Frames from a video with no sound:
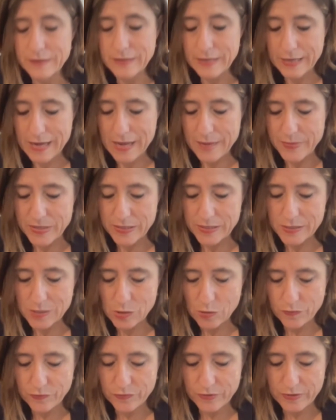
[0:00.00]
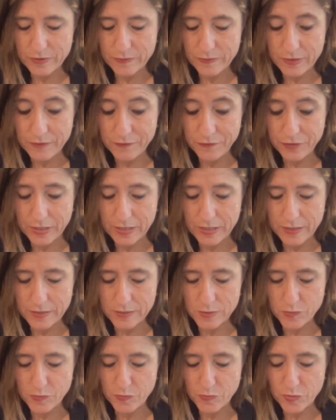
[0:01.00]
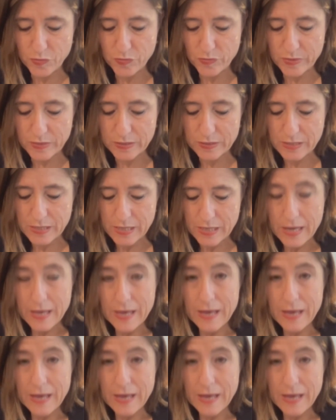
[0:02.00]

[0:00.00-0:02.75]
dynamics of different kinds of movement,